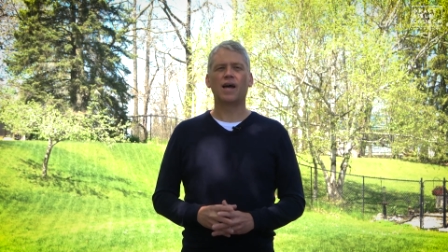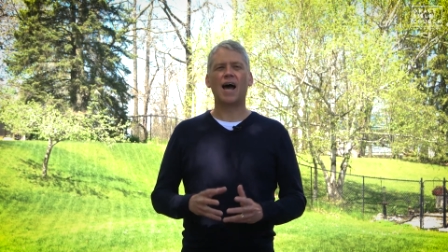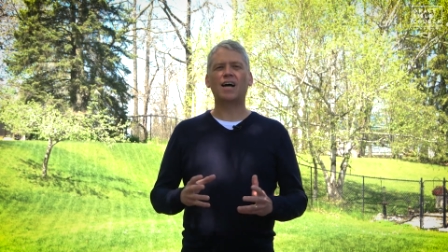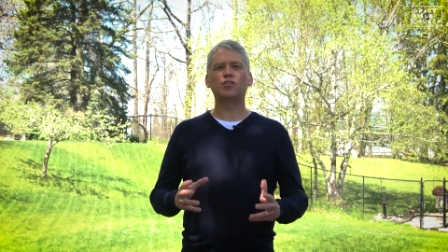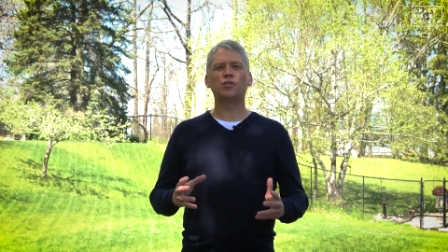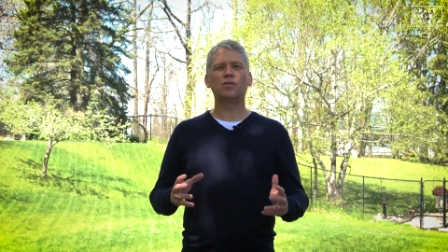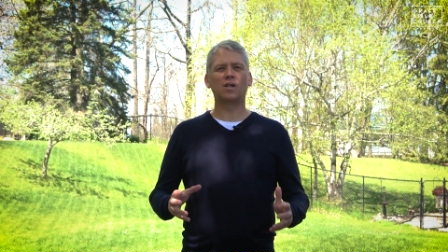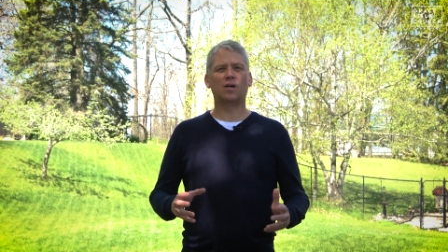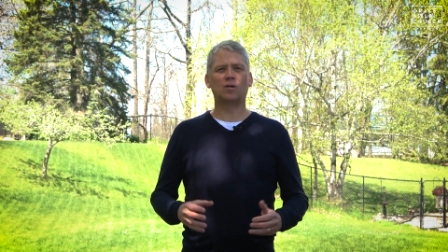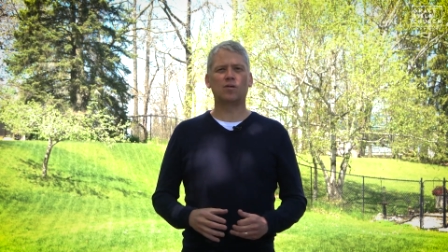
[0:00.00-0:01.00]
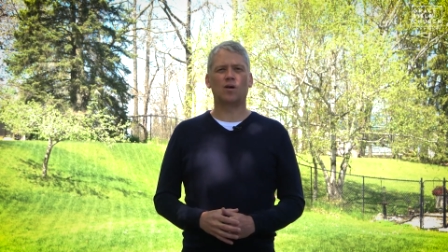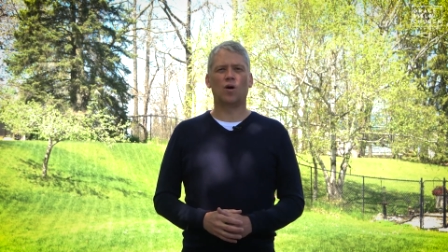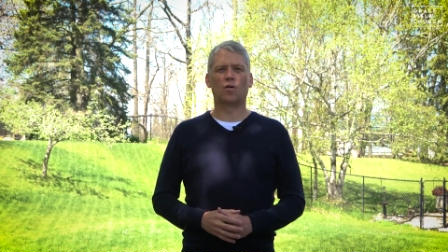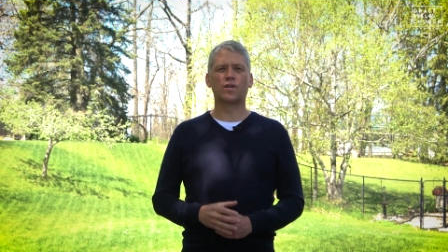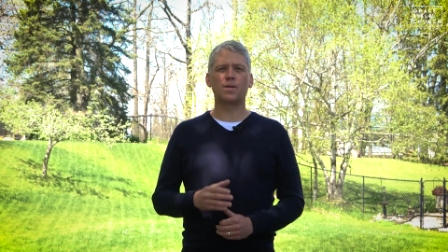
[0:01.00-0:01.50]
As you know,
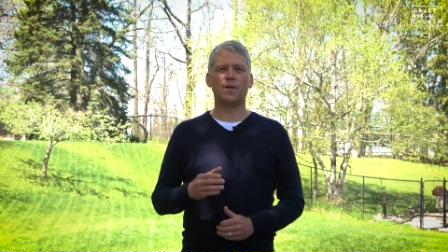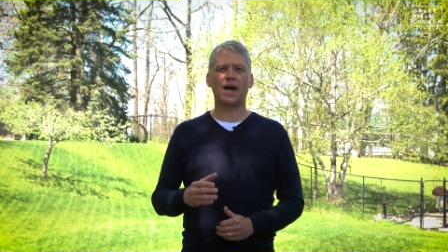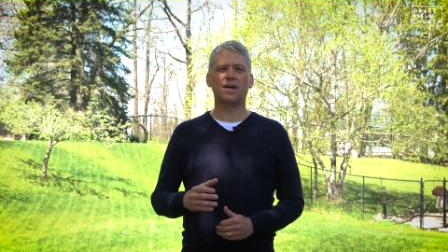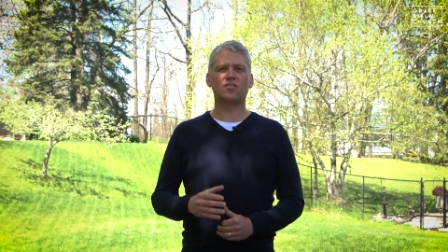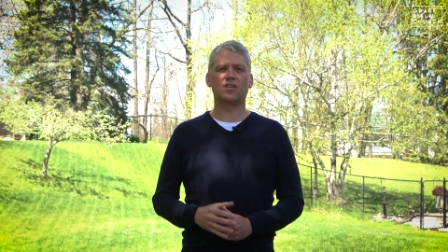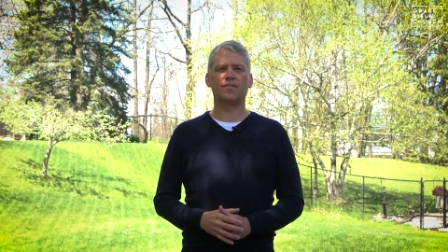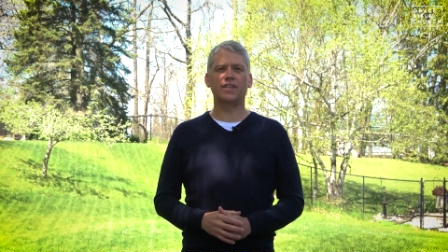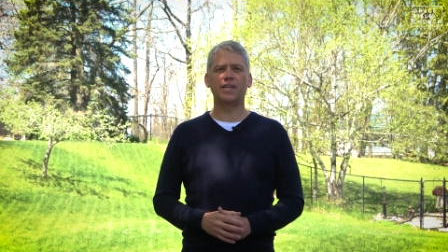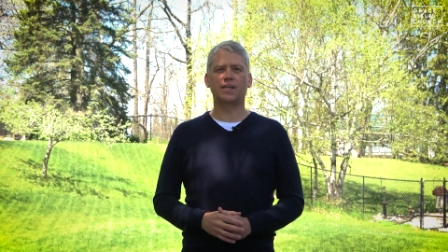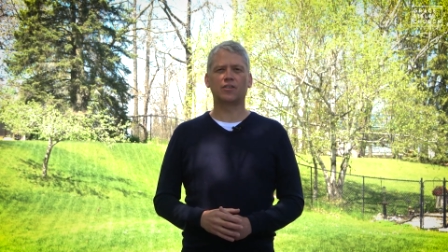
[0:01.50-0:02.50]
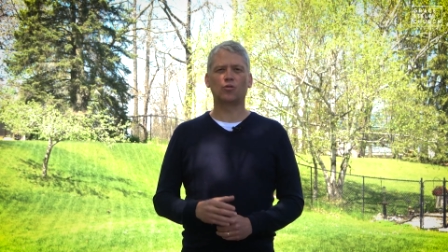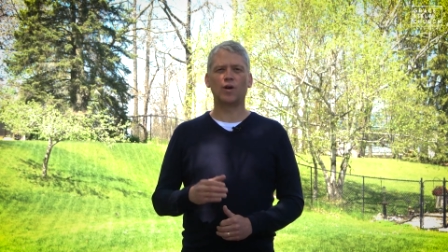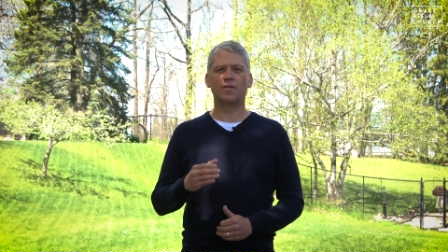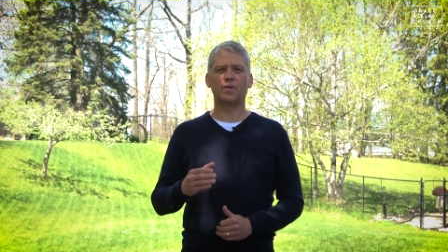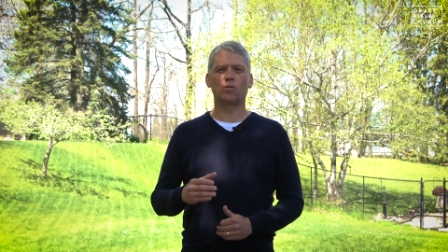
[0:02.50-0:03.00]
over the past 7 years,
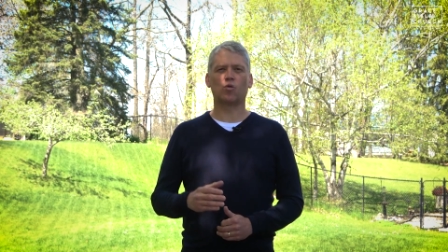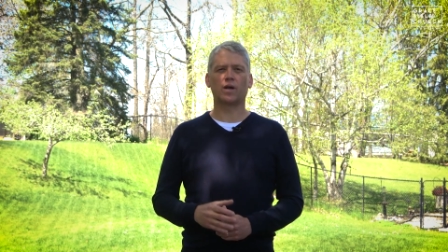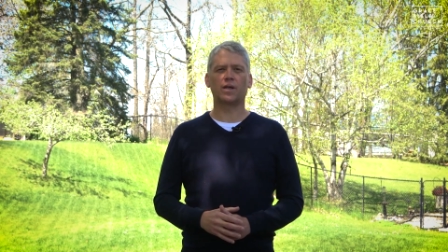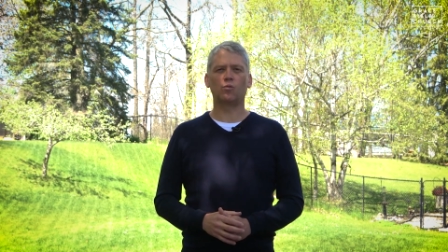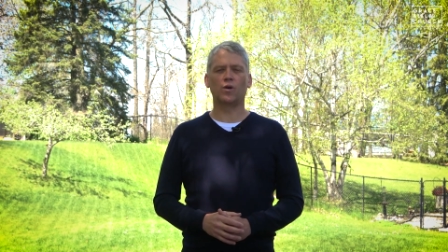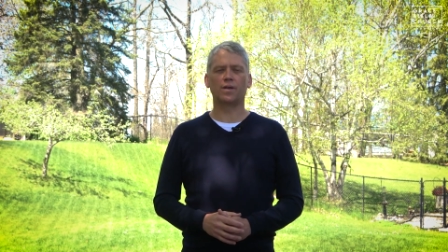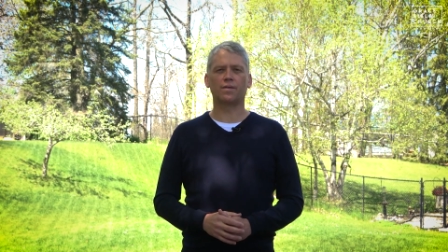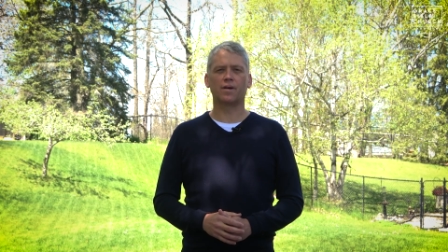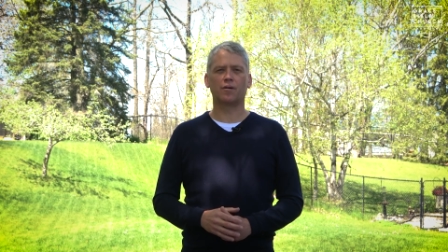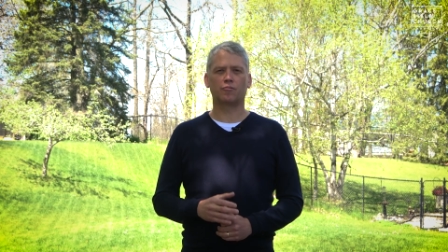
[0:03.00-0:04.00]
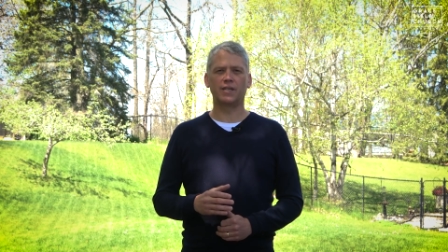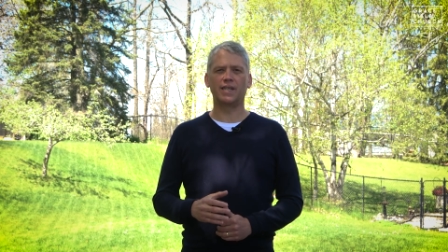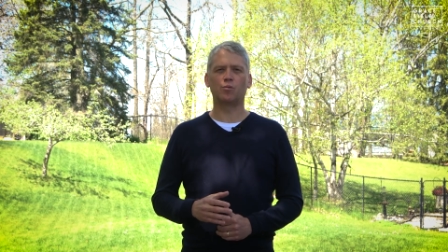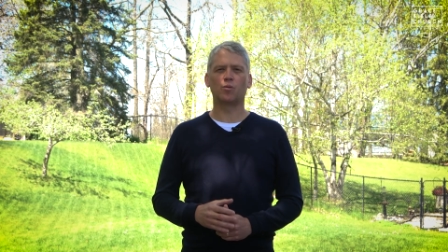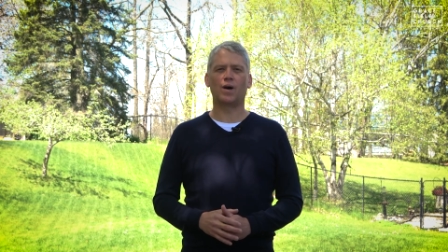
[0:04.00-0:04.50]
we have been working with
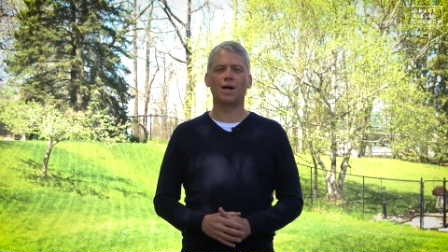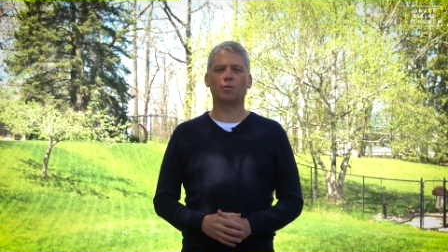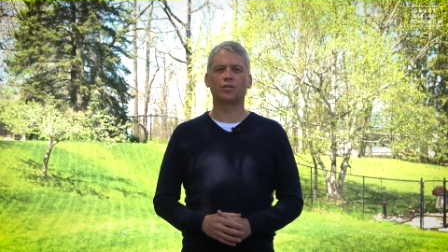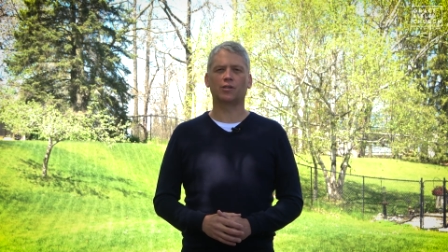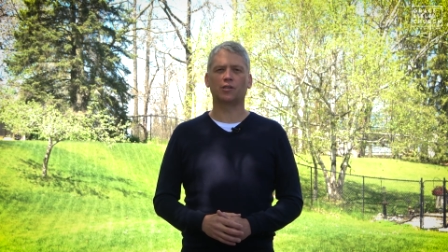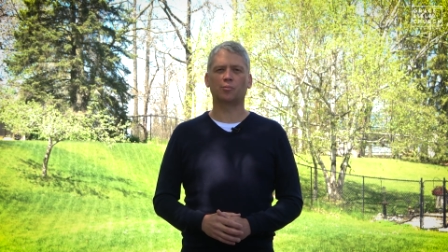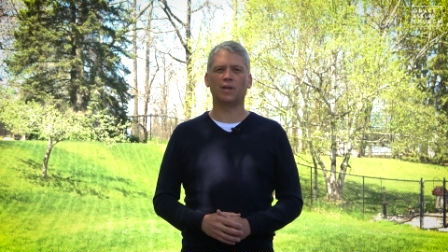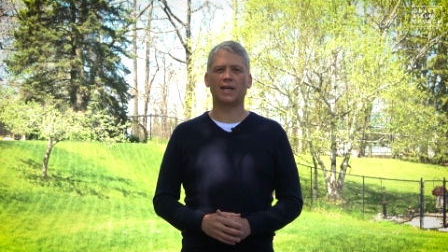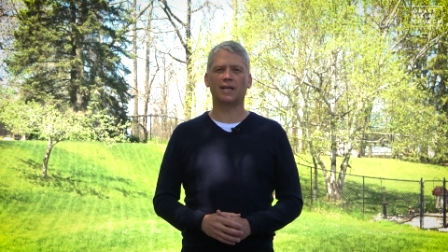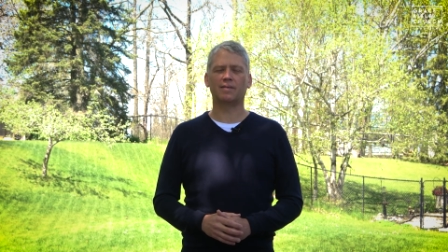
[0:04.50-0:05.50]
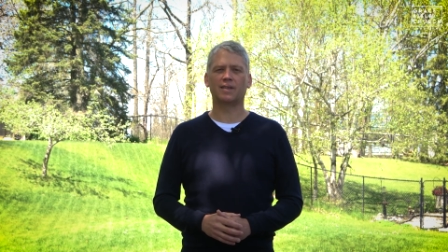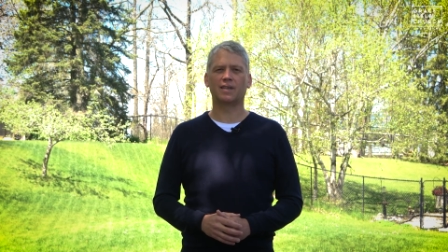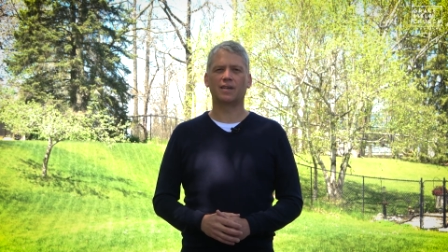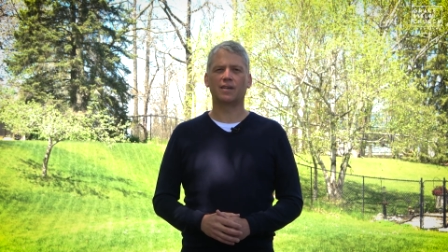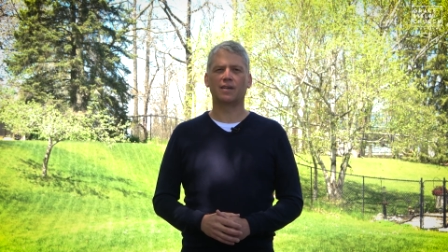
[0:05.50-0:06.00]
Redeemer Bible Church Plant.
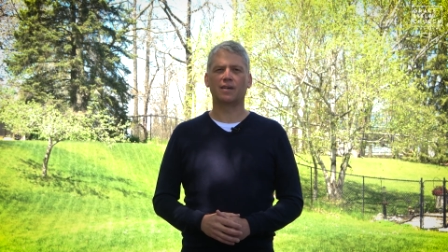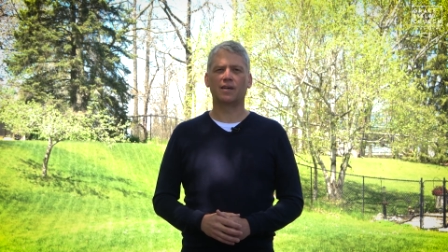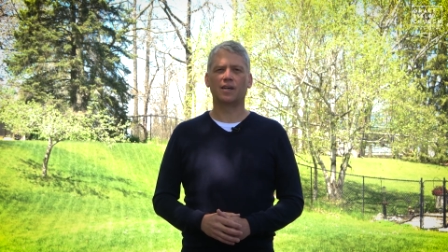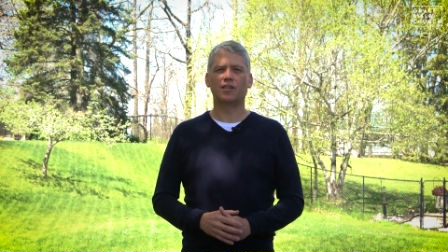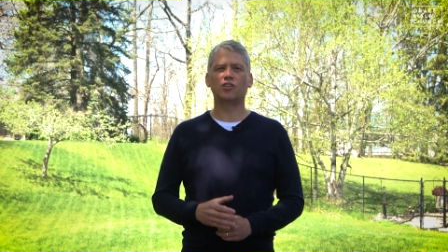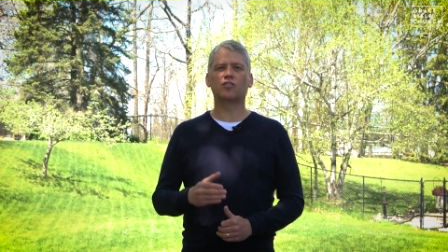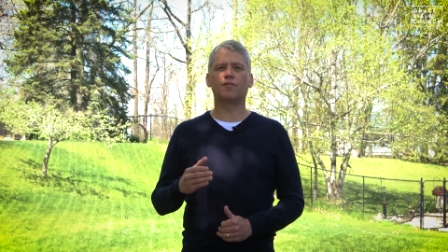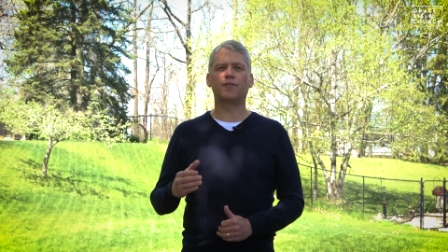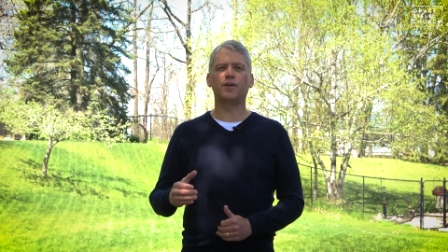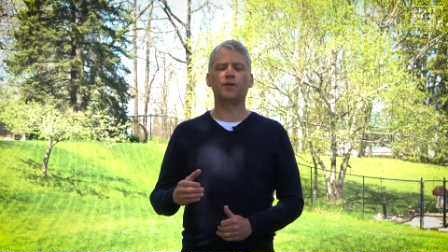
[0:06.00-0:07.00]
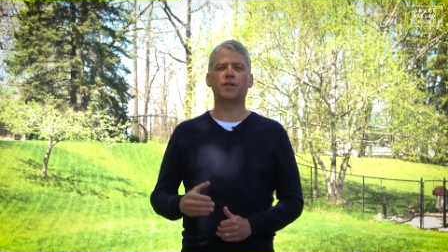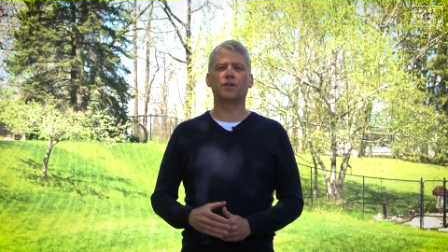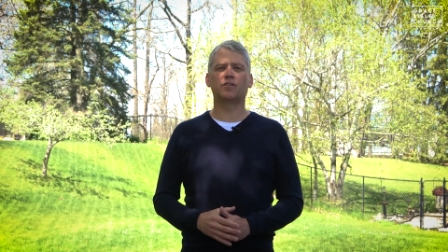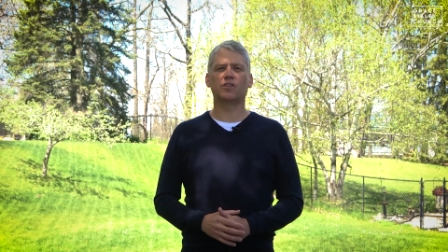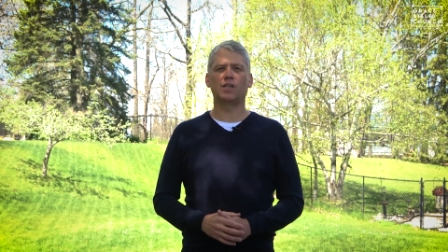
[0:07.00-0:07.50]
Just a few
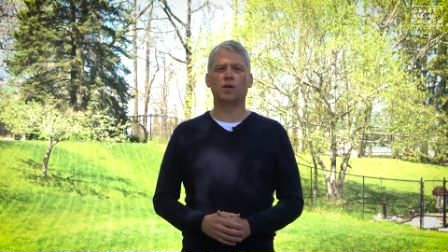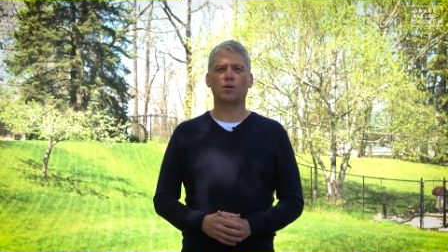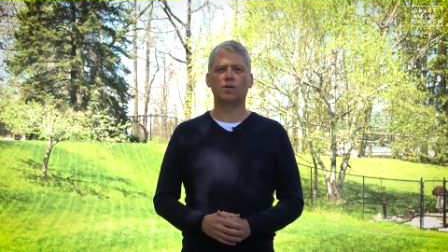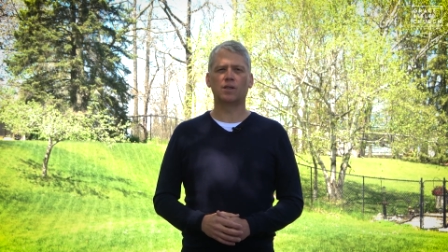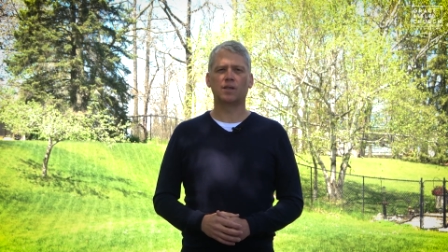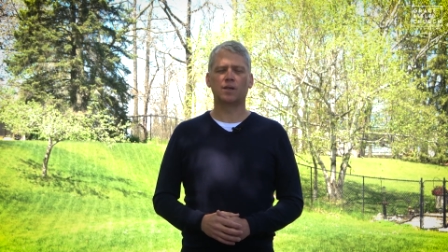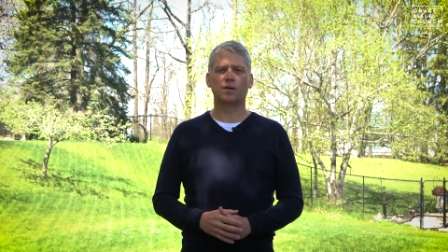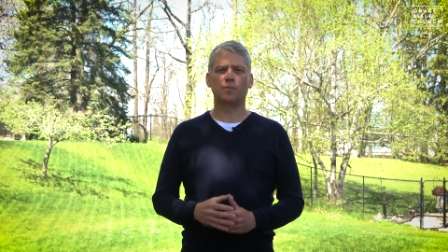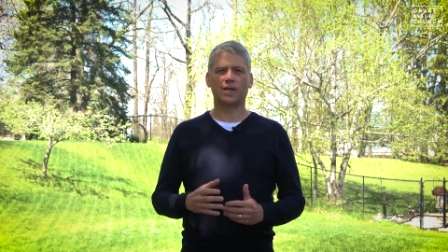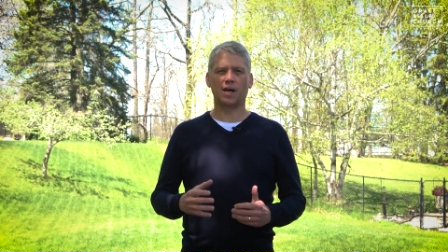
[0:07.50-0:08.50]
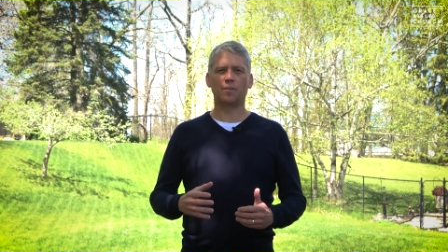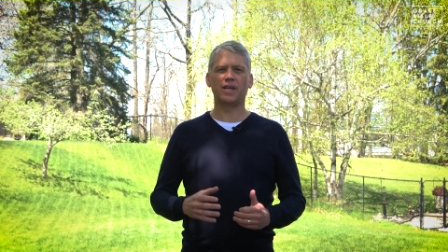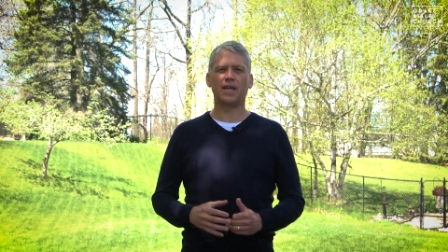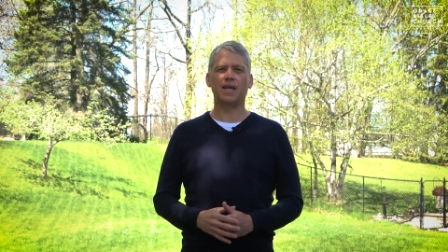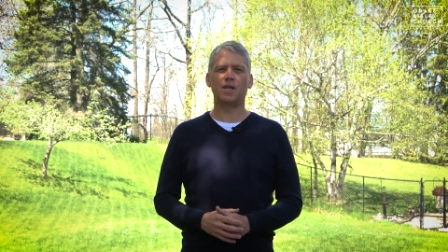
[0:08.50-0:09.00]
years ago,
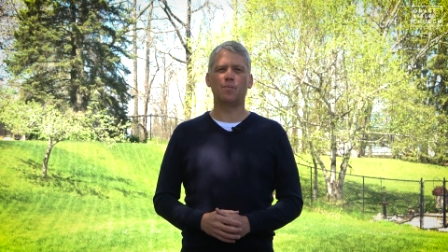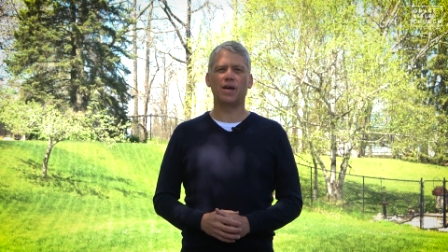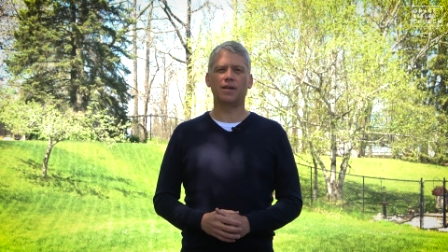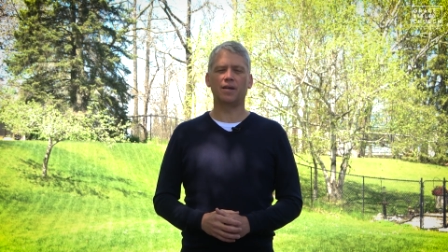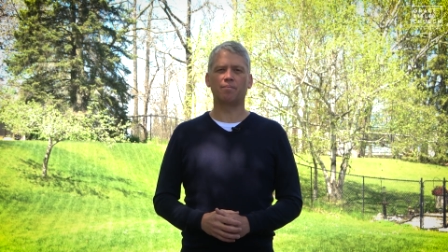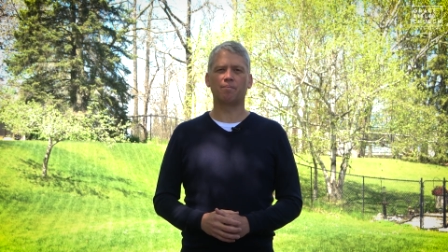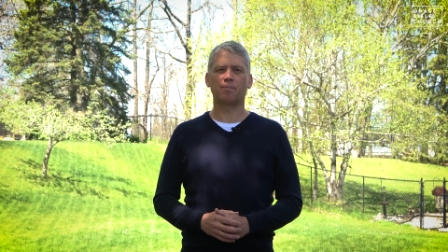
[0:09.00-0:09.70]
becoming independent.